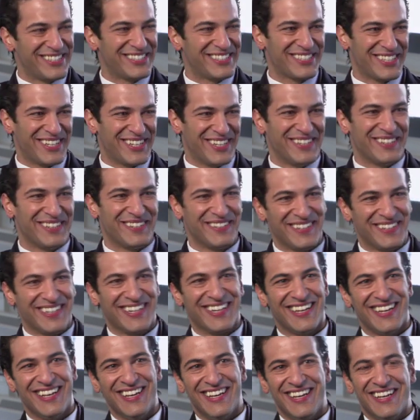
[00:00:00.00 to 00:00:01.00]
so,
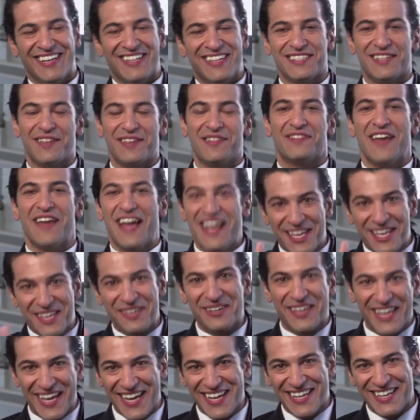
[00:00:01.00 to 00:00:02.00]
so thank you,
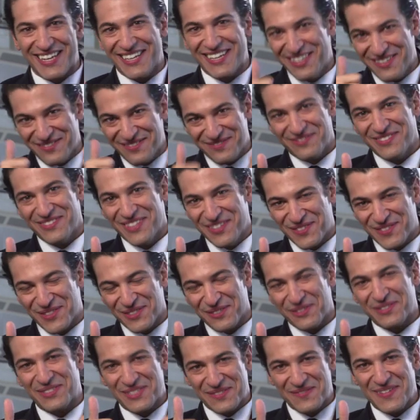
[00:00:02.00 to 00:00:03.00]
Kiernan. You've you've
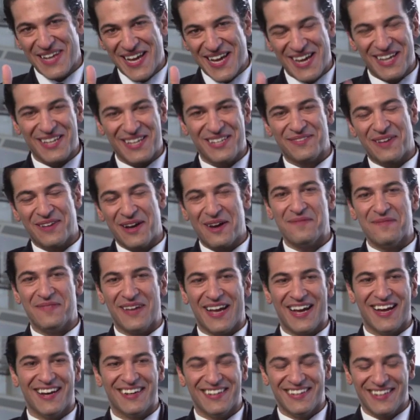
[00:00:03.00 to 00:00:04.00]
sorted me out. You've helped me
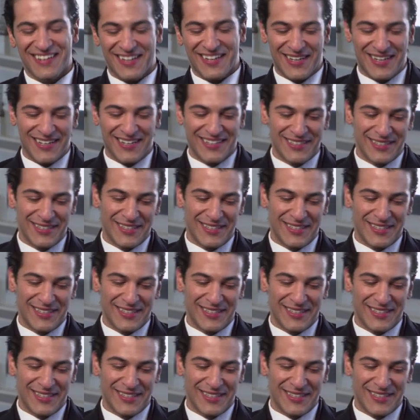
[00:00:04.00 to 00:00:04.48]
out. Uh,